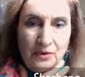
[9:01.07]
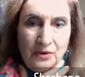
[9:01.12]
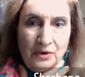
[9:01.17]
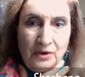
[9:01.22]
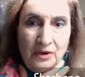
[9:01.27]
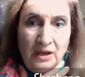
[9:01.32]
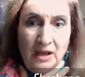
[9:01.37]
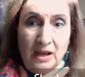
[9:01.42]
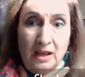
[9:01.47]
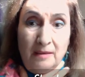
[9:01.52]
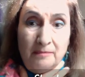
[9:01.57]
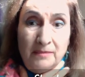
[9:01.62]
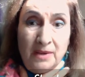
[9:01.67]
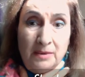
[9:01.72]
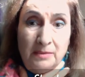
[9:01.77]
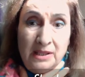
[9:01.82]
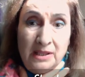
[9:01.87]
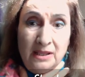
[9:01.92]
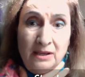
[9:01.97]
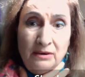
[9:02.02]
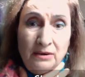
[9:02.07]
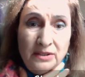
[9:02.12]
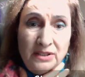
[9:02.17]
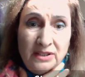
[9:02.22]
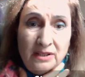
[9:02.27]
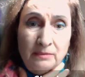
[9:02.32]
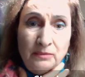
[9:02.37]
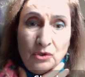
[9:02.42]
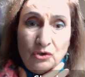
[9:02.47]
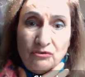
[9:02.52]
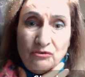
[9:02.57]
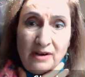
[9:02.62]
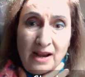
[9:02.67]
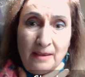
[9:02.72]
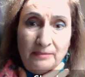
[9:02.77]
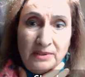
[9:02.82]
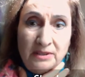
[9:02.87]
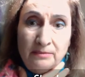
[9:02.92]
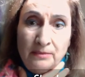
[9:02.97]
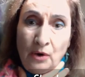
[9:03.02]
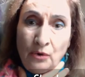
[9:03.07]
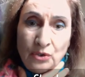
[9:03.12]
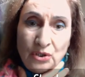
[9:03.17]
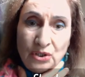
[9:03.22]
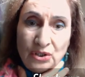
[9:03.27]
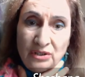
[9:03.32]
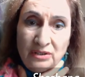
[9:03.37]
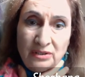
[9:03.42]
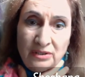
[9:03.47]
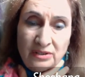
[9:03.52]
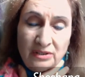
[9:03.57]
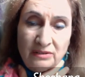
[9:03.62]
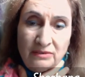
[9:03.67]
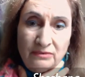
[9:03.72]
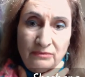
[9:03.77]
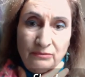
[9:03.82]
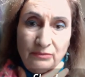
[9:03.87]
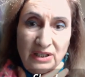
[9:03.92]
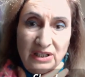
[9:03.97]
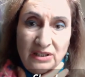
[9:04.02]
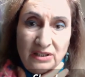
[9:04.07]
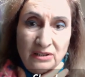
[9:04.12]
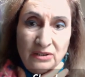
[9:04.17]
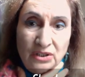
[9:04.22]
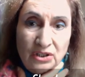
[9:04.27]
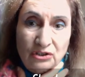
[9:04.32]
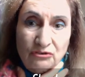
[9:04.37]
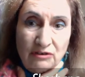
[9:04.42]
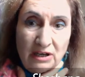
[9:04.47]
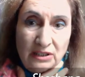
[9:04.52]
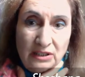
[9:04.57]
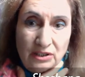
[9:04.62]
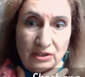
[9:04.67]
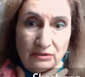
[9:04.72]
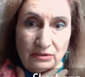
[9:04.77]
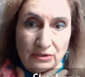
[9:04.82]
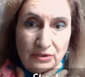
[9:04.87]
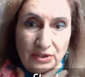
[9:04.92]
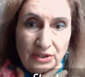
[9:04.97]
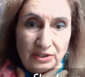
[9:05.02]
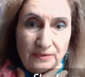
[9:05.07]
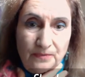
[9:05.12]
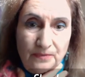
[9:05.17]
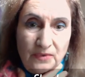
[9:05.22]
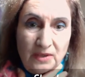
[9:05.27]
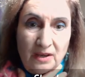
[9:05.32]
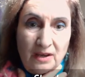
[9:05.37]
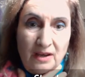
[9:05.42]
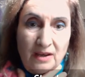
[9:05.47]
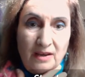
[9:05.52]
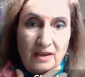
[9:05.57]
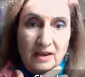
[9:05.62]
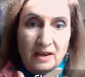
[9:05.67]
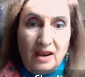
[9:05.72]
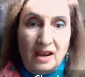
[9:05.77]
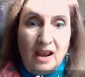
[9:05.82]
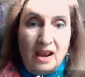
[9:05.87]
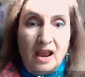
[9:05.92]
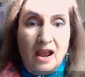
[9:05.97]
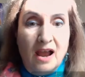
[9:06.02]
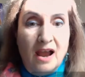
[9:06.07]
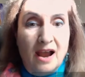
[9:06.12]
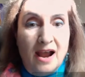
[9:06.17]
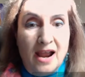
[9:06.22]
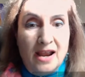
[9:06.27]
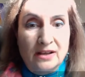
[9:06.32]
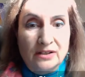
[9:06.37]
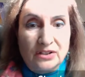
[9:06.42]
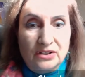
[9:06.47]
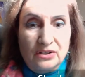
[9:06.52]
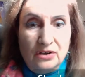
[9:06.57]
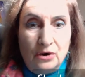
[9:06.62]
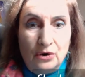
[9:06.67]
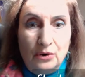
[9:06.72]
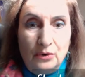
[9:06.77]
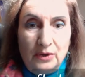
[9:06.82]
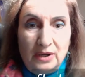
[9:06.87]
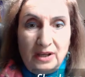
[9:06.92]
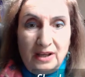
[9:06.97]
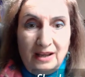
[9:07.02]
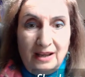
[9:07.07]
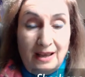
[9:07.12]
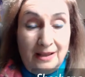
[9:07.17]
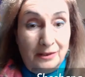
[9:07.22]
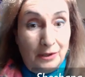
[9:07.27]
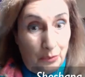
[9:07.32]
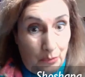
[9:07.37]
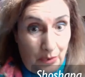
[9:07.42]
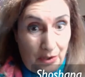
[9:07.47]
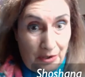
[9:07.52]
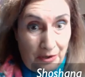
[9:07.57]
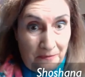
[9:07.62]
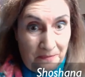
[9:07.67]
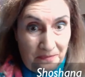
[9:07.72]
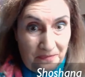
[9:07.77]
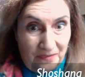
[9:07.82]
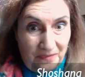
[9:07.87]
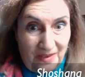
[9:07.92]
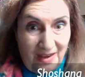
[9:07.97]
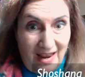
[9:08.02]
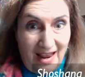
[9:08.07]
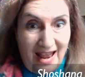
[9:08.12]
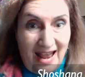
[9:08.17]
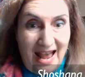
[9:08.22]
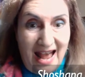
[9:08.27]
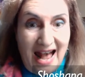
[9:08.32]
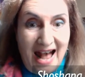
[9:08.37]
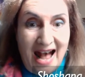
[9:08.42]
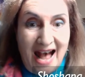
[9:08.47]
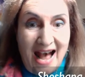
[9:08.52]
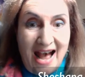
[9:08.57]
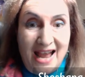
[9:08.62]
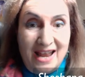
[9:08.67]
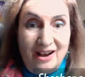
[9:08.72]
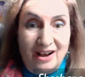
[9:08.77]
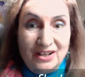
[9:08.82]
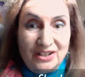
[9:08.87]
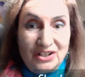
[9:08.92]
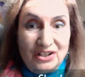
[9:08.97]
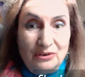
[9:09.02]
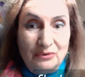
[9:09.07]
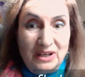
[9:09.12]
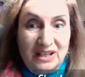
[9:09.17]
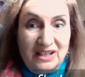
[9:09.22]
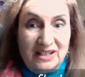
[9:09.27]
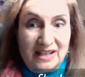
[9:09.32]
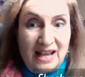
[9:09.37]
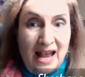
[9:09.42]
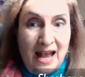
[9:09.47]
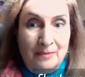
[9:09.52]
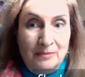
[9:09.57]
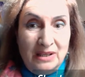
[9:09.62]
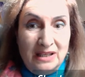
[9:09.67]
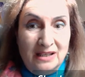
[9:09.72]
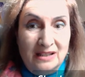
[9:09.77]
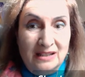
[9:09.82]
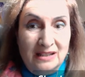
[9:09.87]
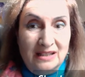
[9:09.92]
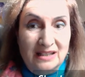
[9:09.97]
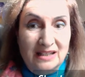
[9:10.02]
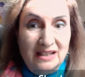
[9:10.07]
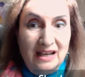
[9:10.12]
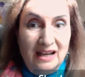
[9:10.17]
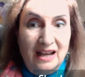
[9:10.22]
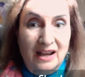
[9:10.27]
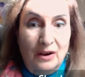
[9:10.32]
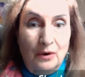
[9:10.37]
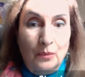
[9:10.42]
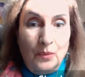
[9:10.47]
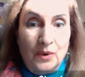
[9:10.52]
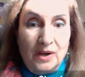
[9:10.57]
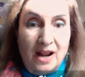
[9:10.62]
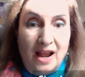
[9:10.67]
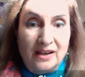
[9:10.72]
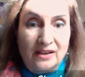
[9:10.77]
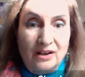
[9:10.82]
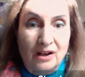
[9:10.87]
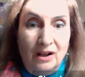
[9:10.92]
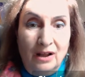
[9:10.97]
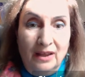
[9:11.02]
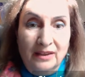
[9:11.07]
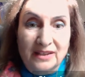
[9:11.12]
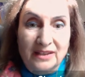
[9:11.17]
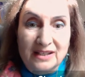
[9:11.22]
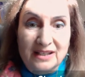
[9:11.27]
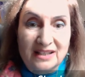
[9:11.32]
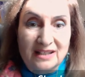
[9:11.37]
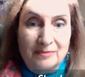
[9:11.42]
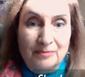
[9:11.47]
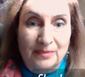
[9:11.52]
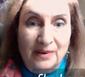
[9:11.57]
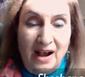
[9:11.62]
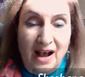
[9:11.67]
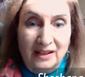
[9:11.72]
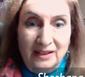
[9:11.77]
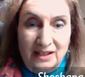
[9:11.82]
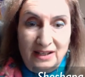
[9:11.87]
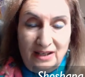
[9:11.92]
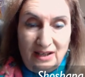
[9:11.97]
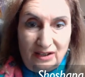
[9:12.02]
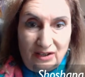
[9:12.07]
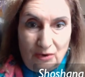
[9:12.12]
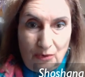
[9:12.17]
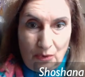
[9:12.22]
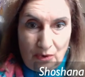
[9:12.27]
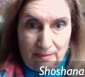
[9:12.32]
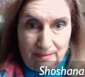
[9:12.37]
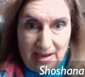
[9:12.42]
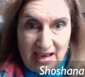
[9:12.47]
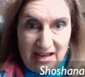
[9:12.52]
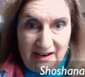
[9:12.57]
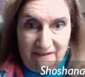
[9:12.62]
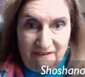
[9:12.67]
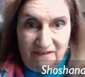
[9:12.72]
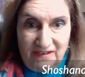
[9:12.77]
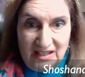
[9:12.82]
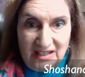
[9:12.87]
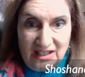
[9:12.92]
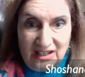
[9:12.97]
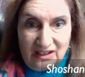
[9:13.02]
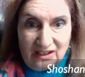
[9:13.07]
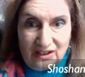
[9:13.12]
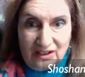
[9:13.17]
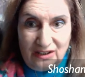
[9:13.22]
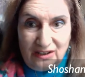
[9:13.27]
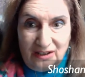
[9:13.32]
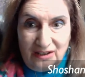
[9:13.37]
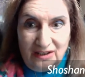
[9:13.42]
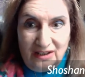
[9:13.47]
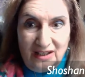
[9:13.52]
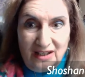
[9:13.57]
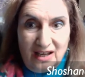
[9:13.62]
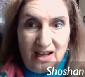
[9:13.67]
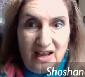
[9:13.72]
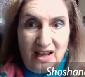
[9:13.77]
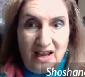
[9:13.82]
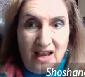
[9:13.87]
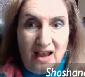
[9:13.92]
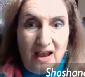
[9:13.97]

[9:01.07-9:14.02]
Or maybe there are some trapped emotions and recent stressors. I also, and there were, I also examined what I call the symbolic or metaphysical